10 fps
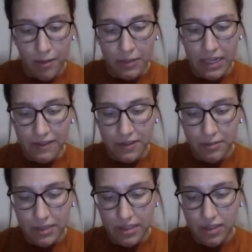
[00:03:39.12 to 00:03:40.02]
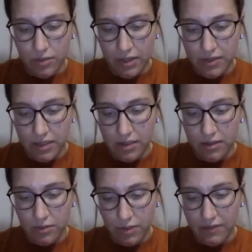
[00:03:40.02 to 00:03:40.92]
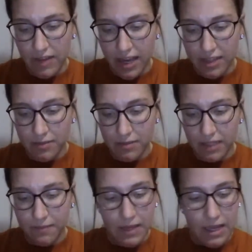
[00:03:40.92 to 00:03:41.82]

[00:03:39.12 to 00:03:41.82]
But after Mrs. Swift's Swift asked me